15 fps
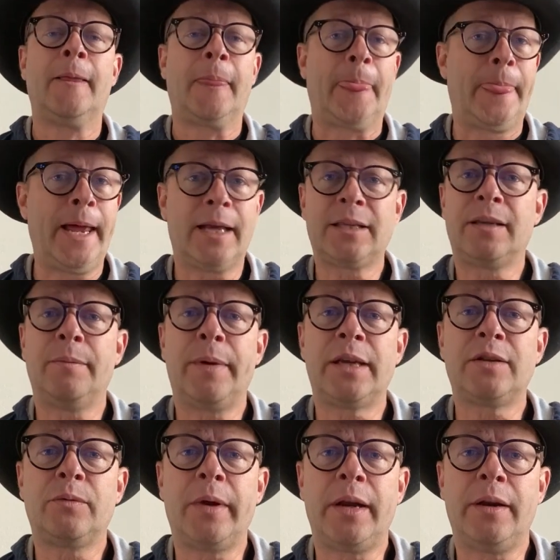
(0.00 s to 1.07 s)
that's the
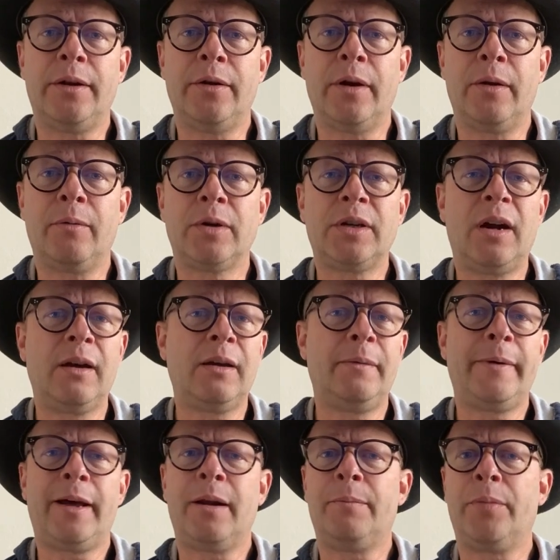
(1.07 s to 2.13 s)
best way to do it. We're talking
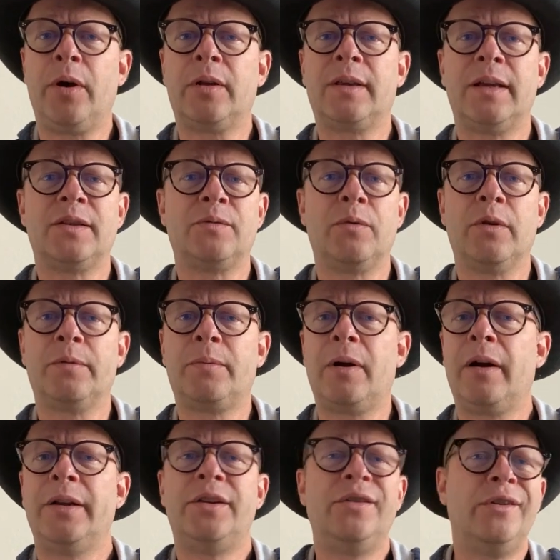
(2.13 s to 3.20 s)
about a book that's worth
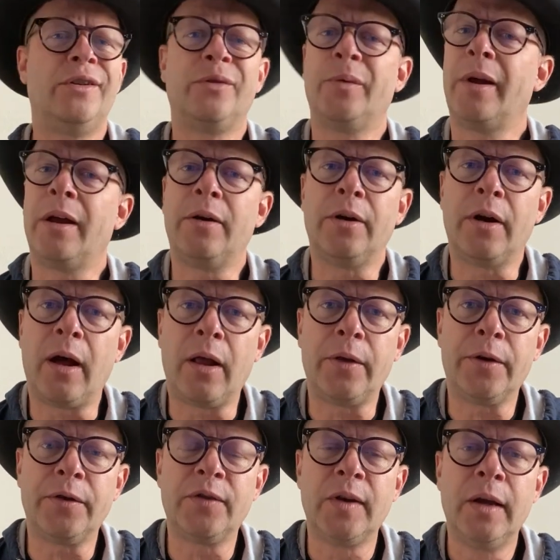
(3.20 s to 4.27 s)
probably $200 to
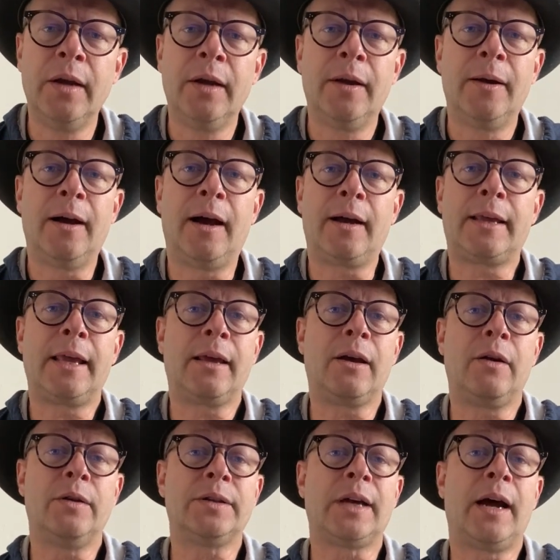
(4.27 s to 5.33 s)
$300, can
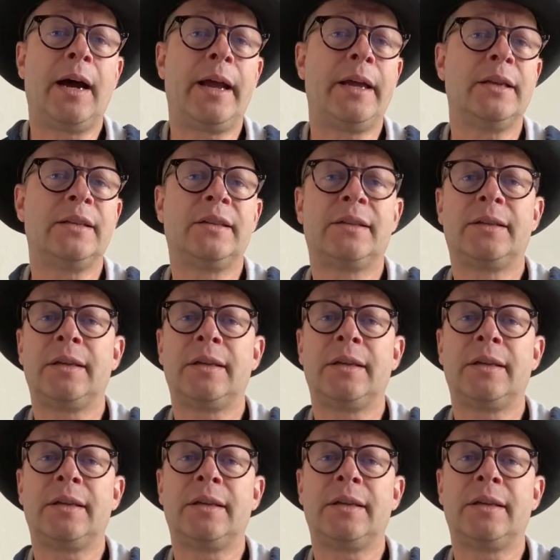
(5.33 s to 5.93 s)
go as high as